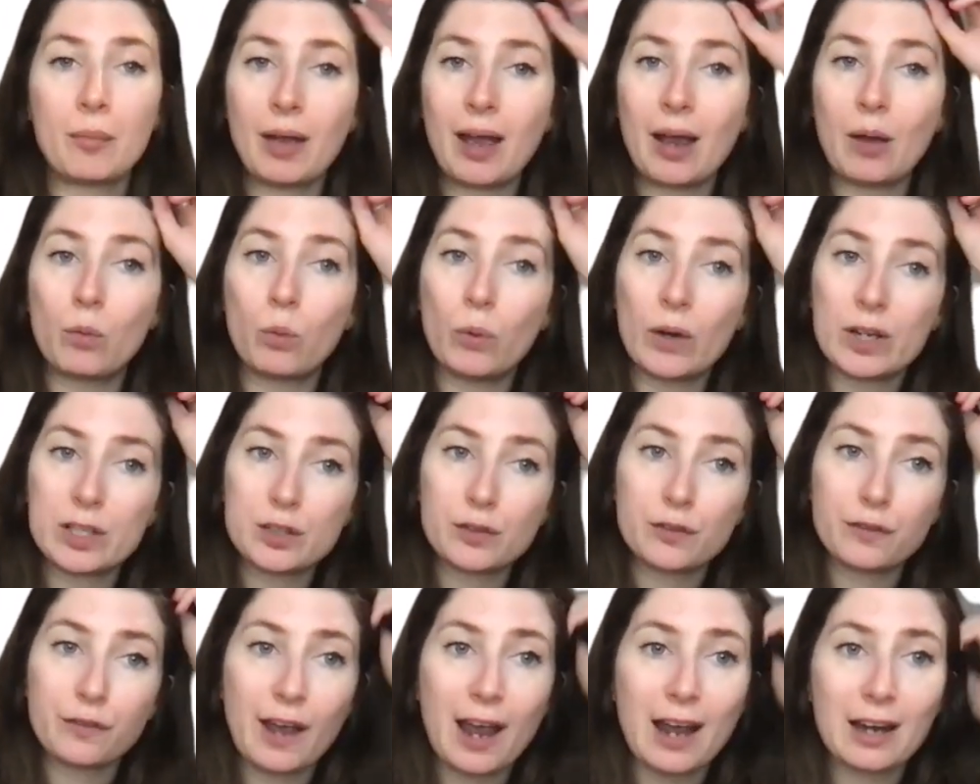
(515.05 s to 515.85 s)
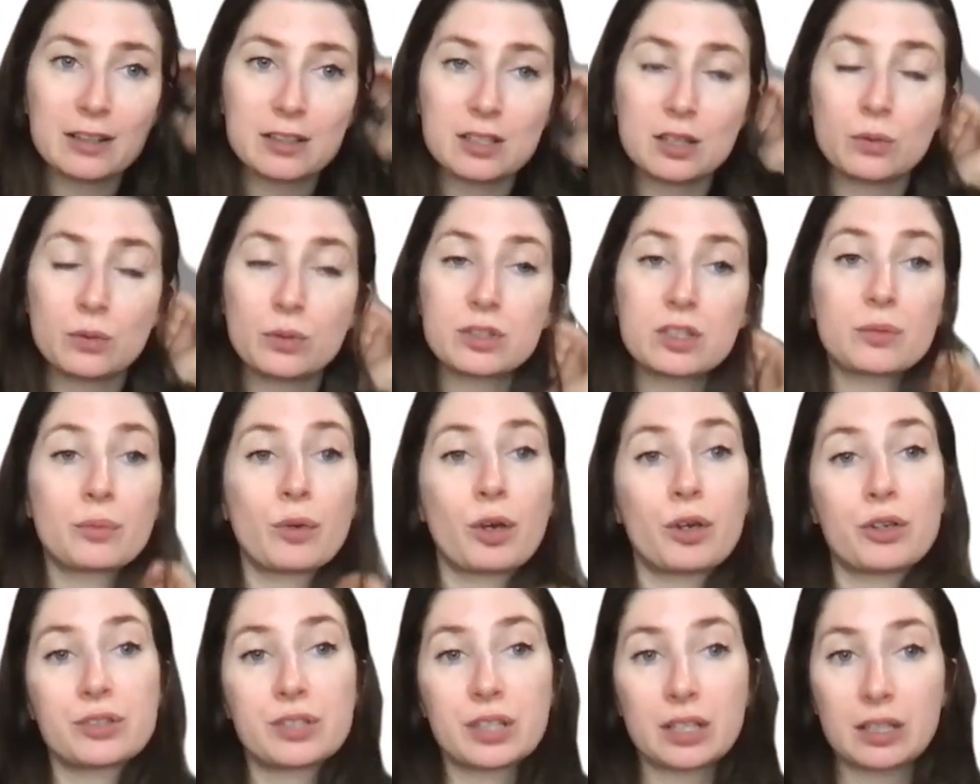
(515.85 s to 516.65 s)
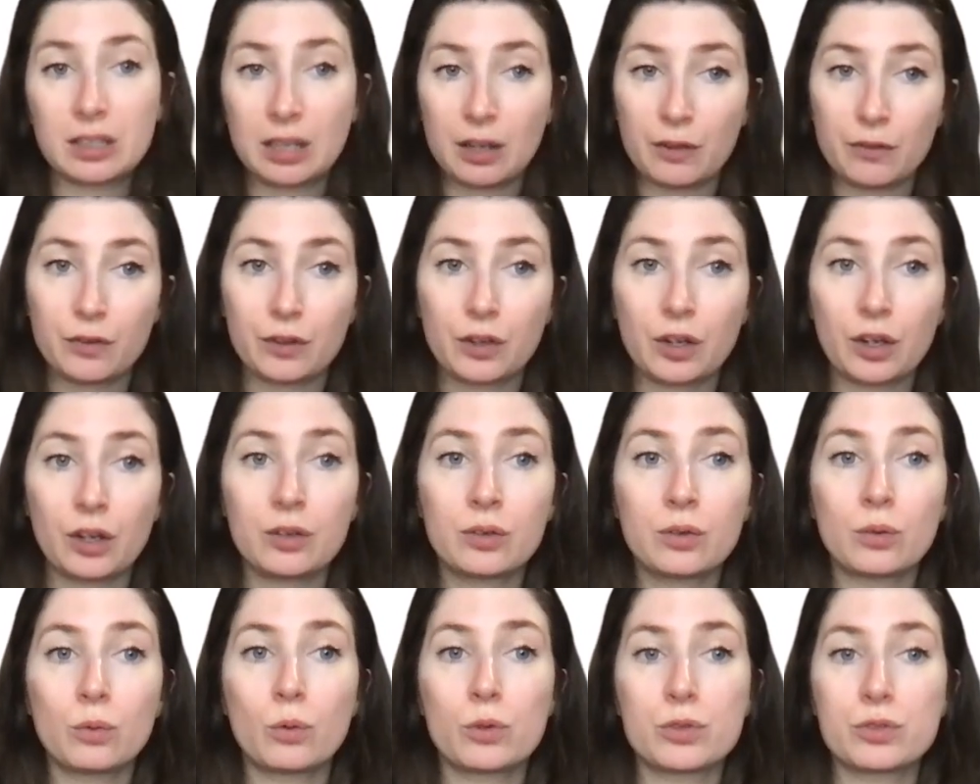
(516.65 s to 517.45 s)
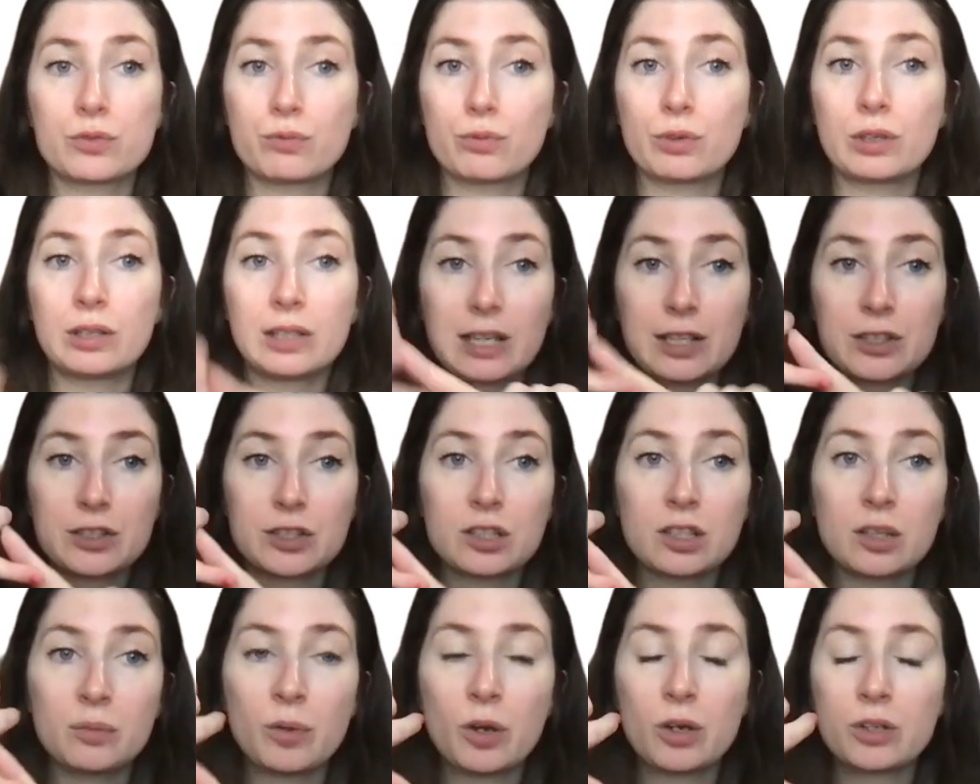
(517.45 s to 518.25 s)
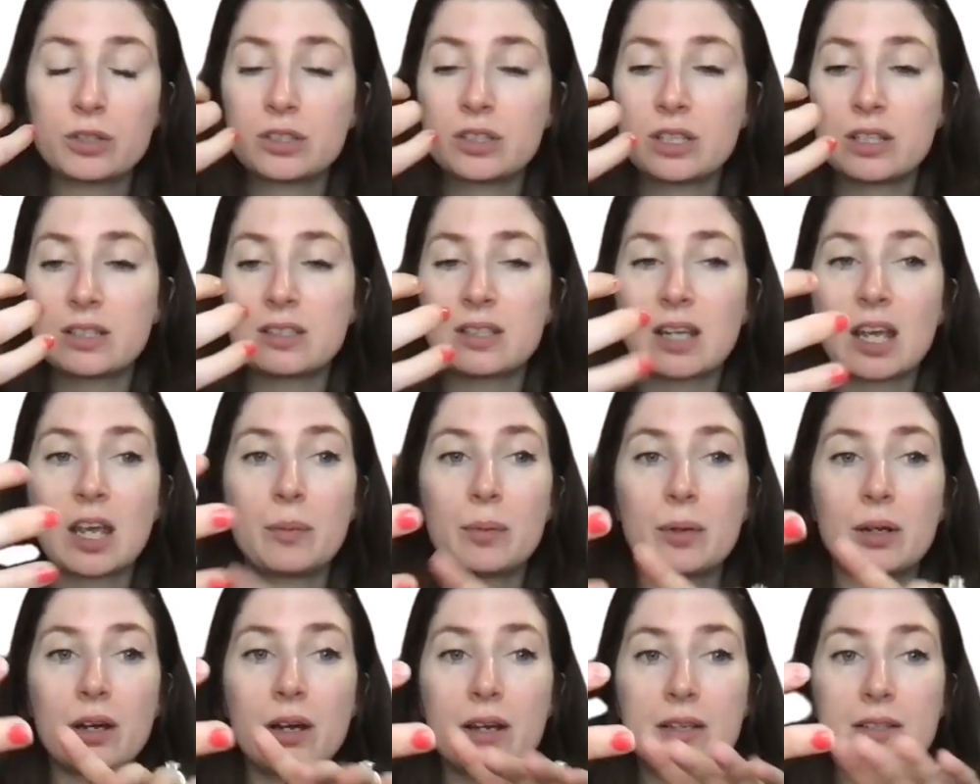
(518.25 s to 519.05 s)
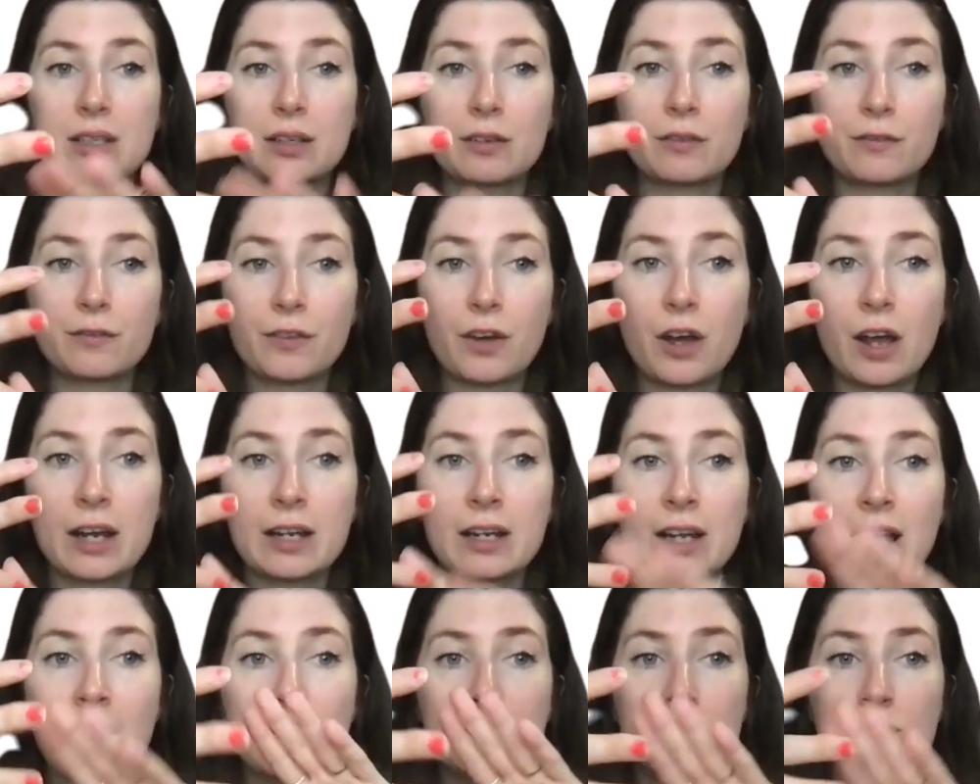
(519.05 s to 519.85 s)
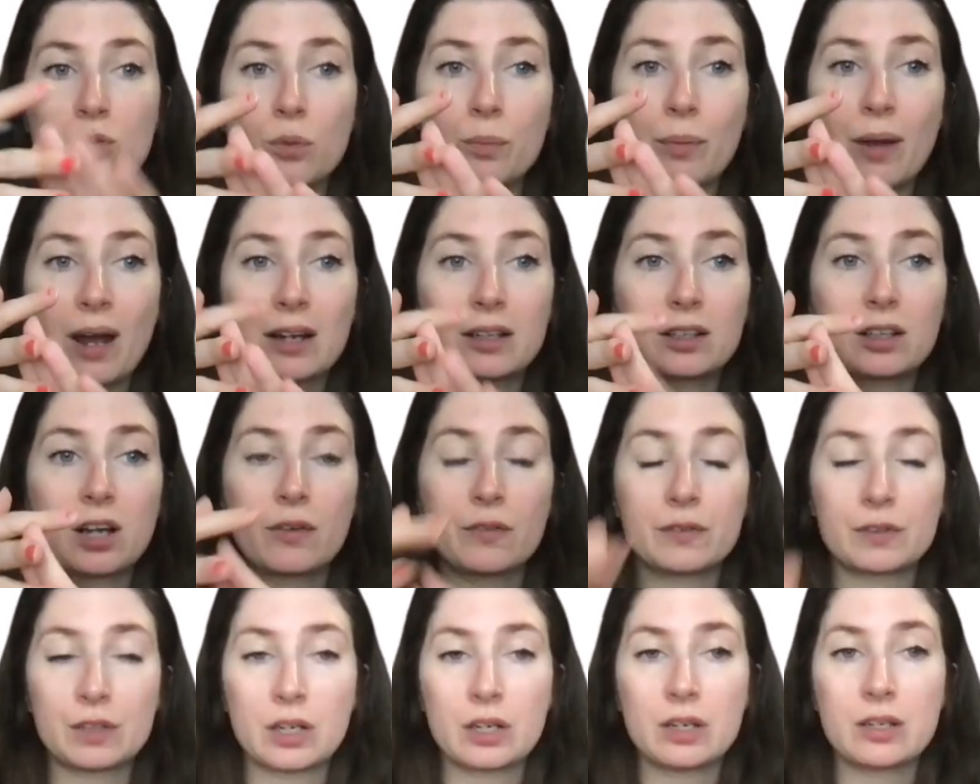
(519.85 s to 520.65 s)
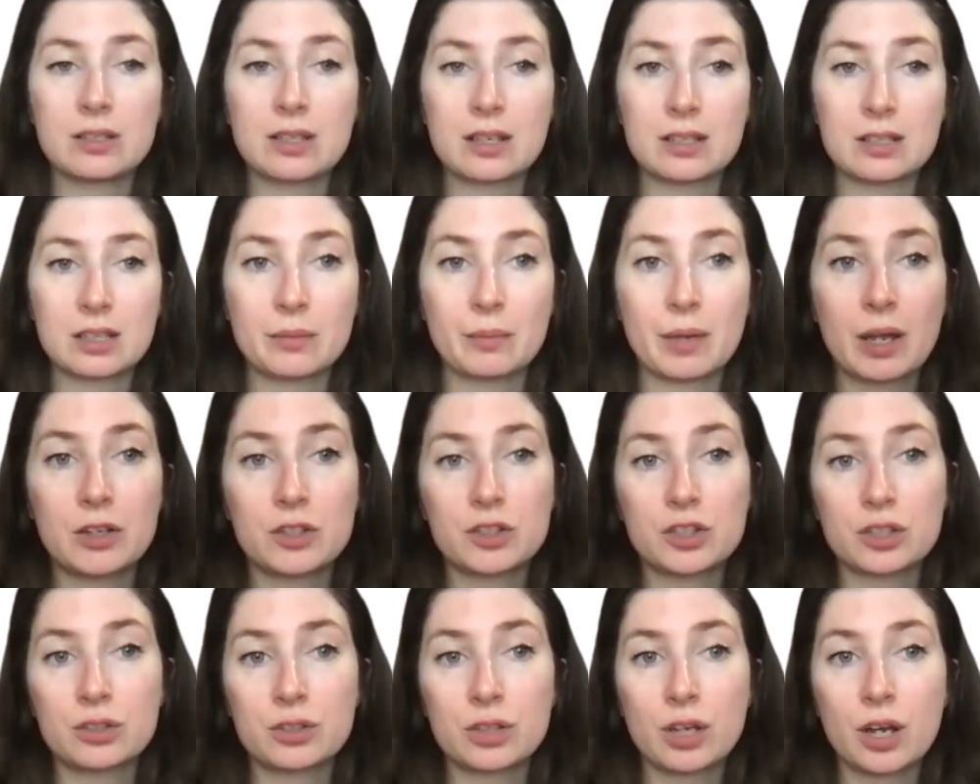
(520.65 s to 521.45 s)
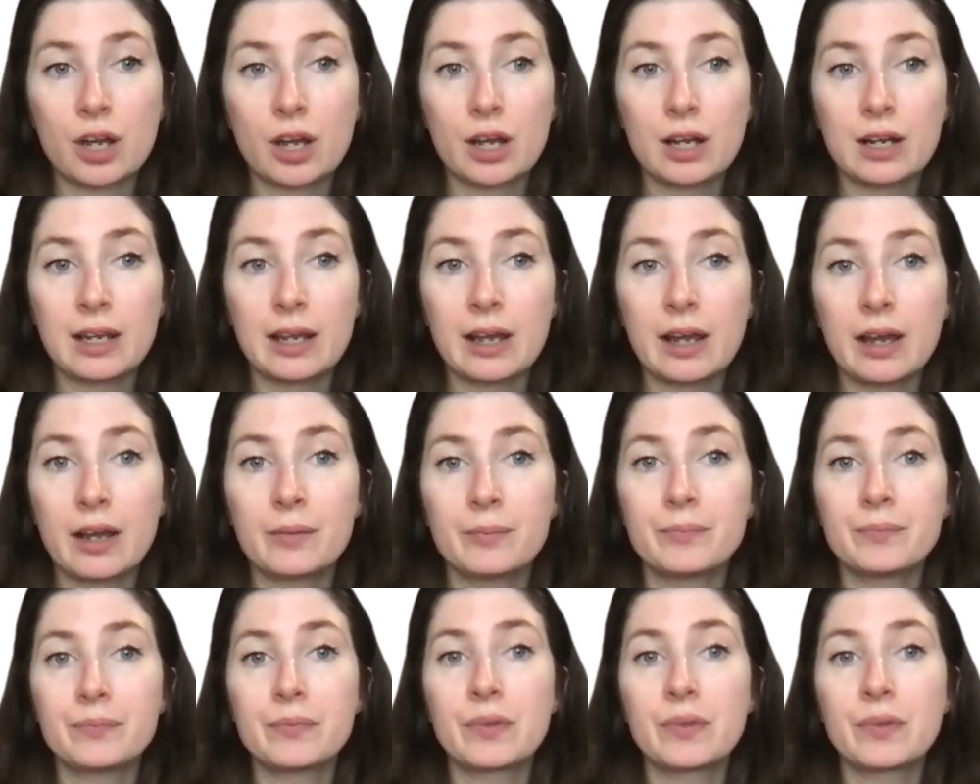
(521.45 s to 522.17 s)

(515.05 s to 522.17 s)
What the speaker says: Which factor was the most significant? Was religion the most destabilizing, finance, or bad governance, as I mentioned earlier?